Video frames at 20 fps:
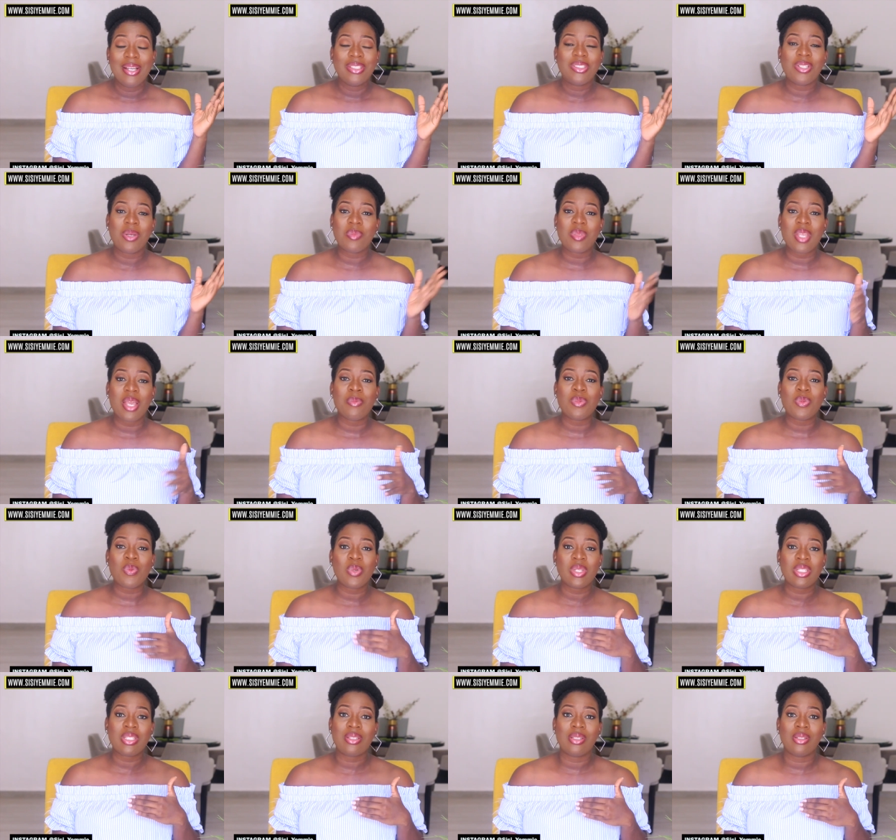sometimes
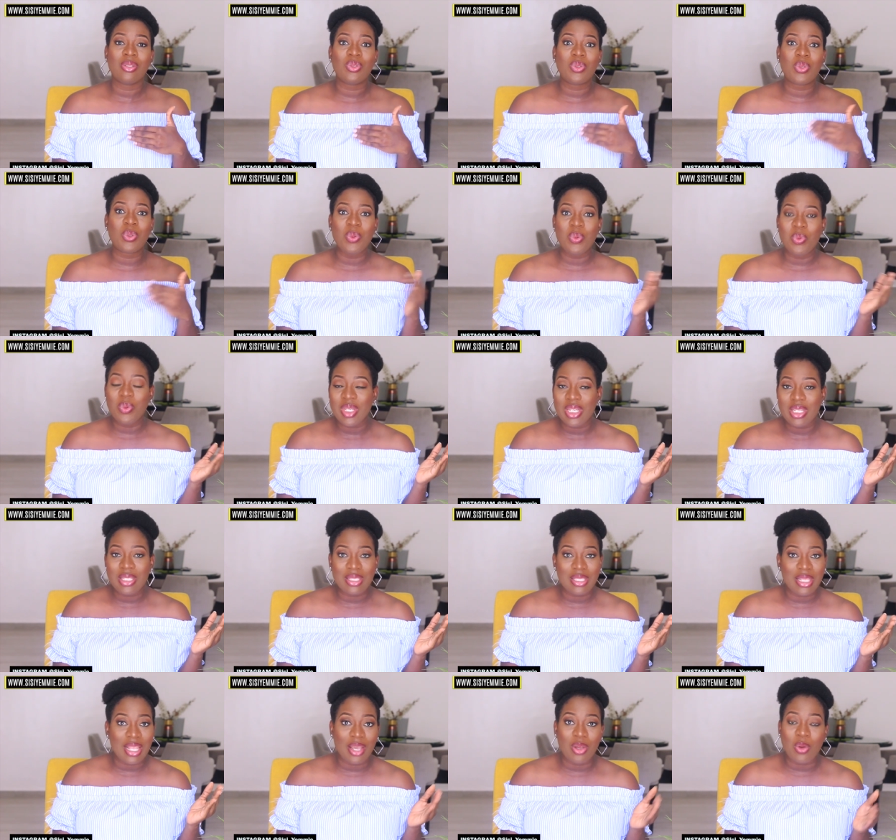once in 2
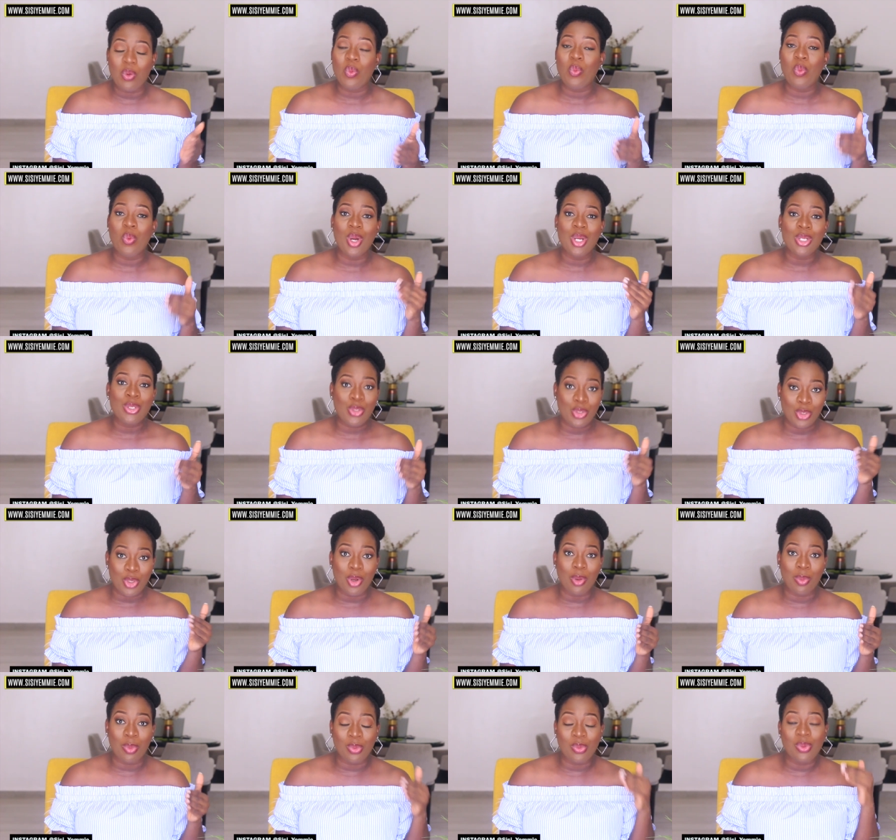weeks. Like, what
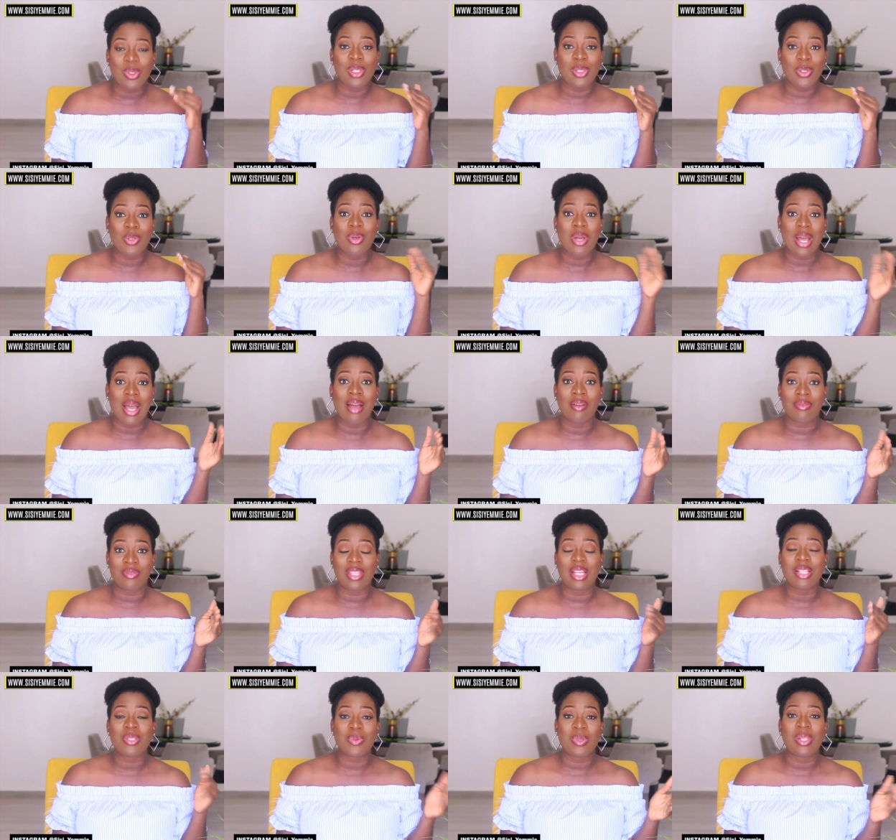job will you have
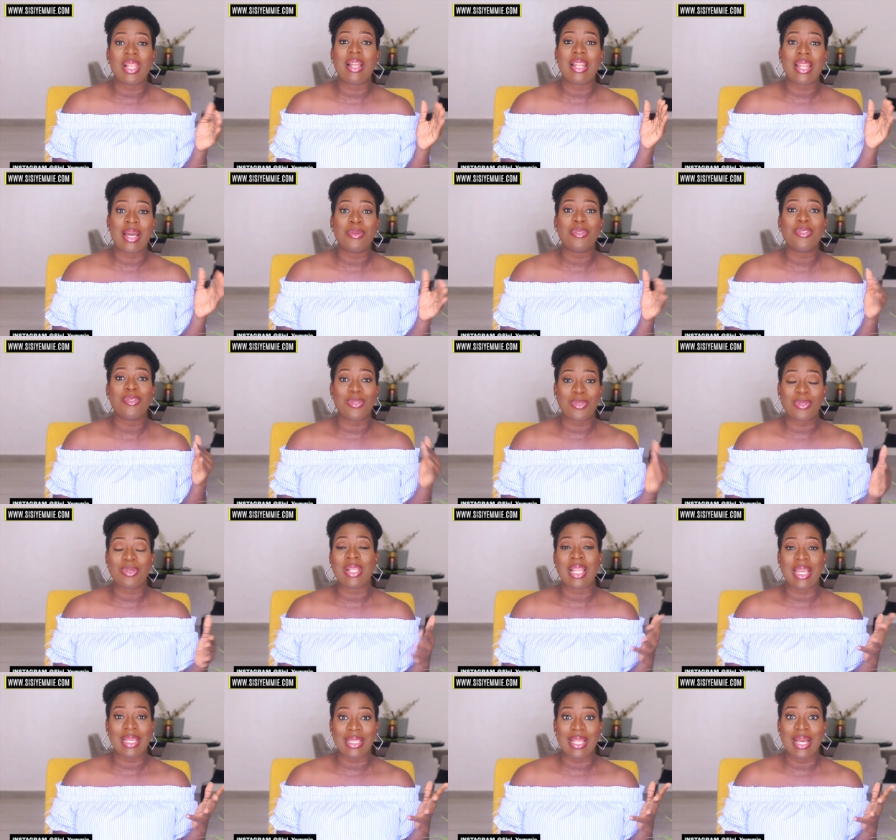that will allow you to do
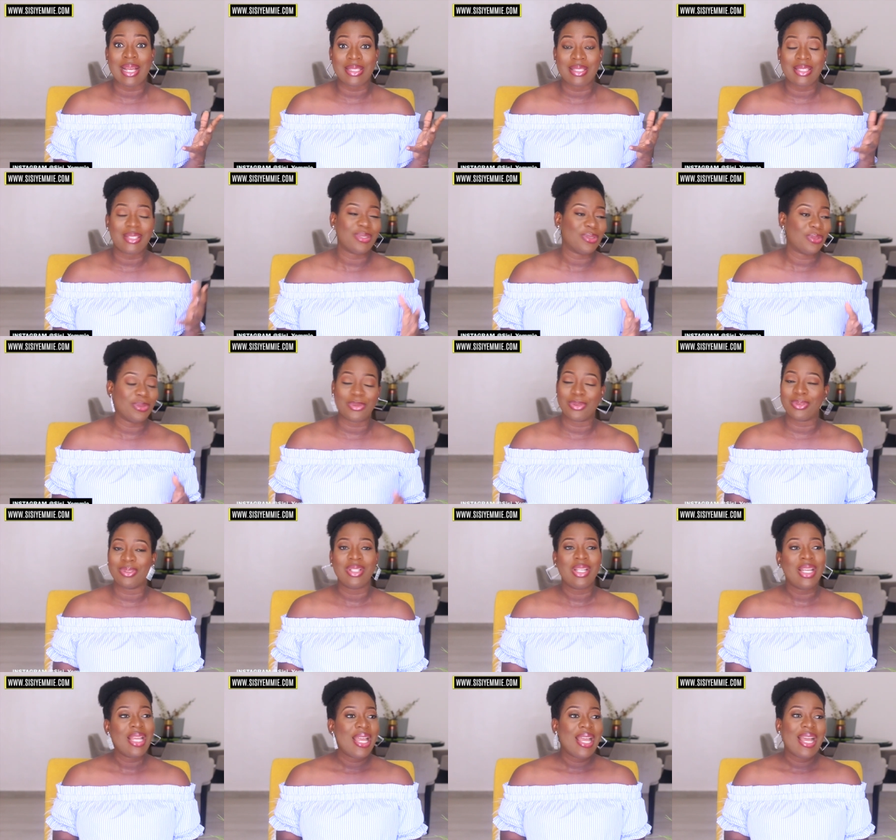like that? No,
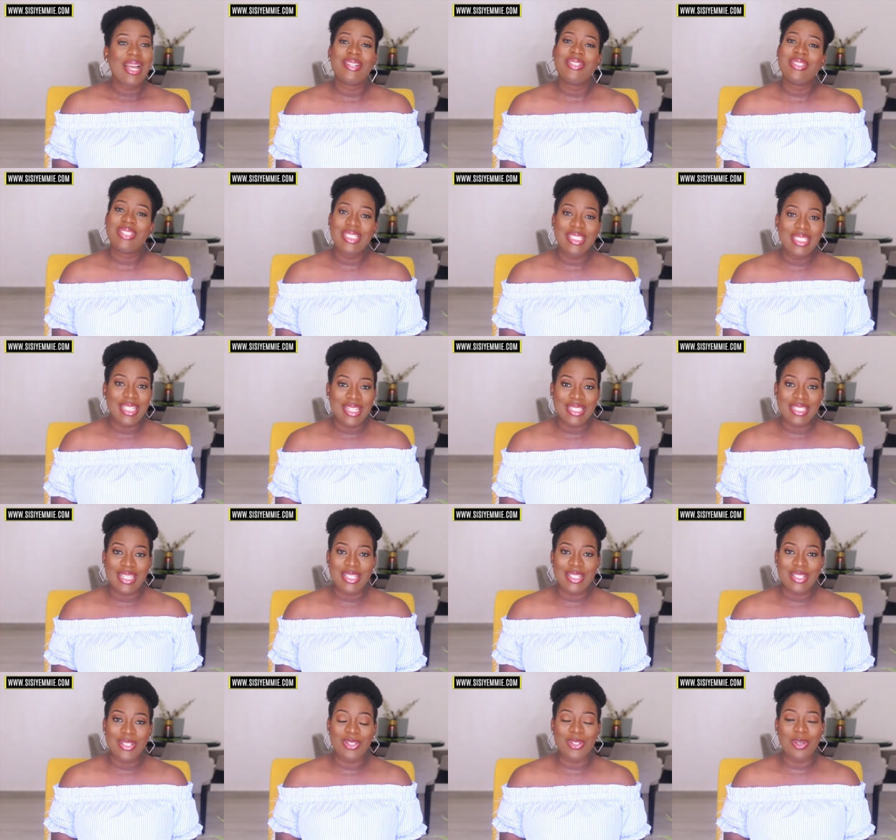I don't think there's
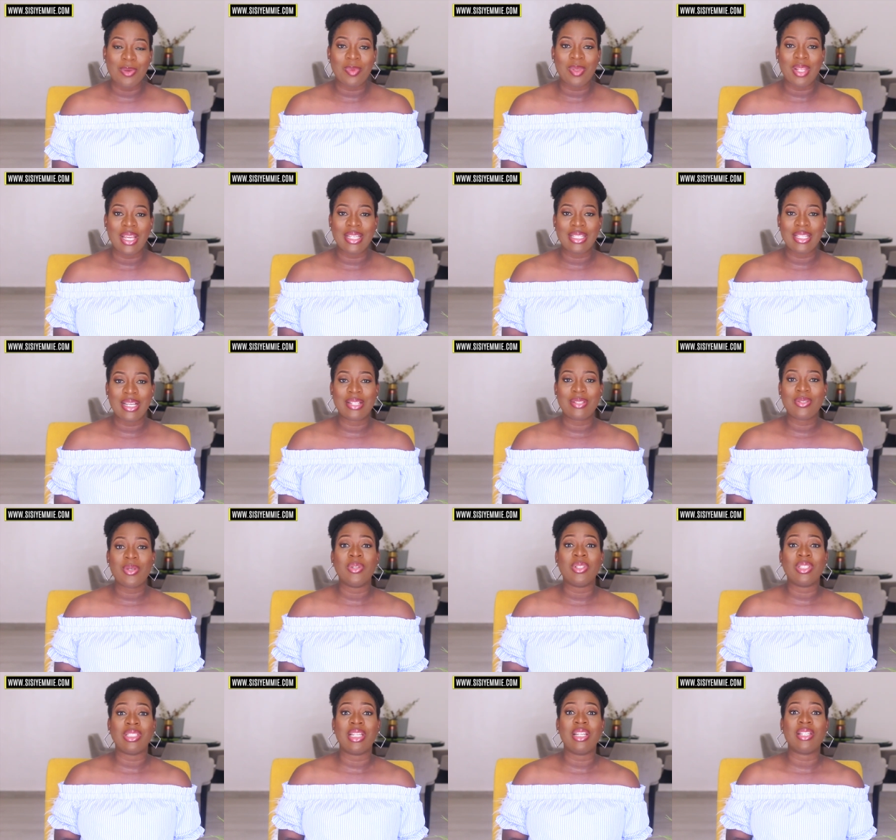any job like that
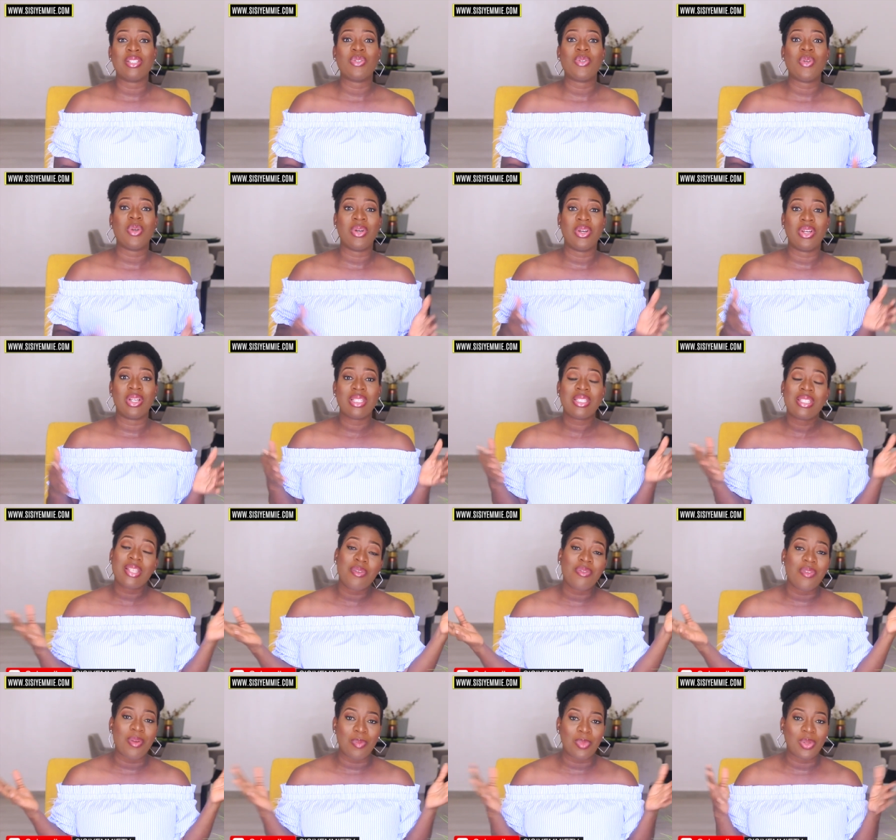unless you're
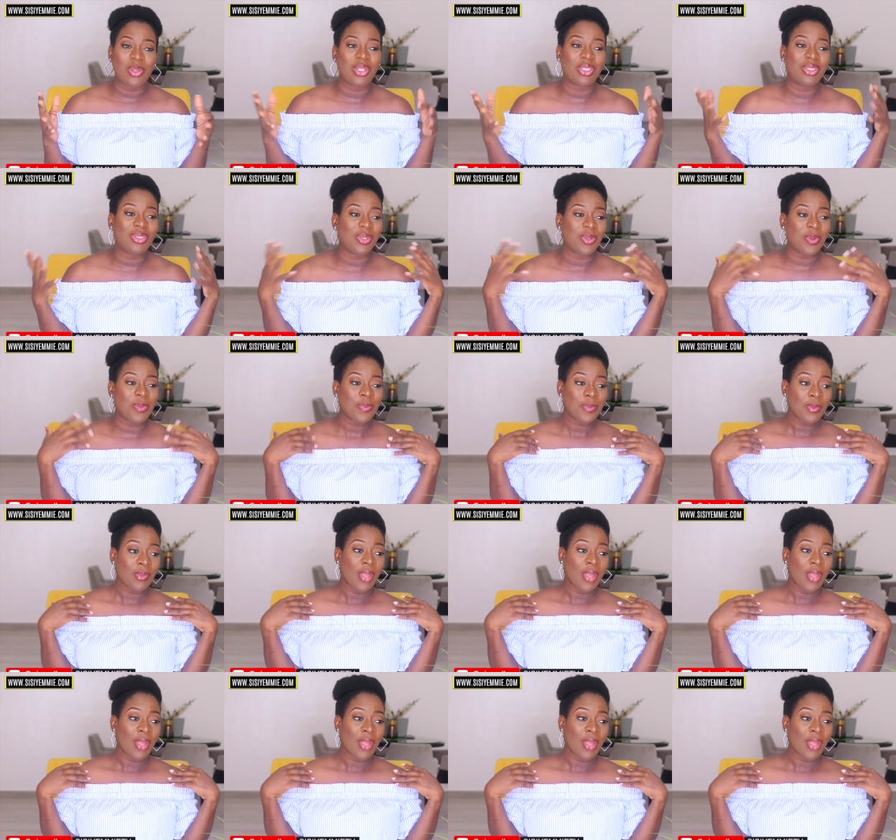self-employed. So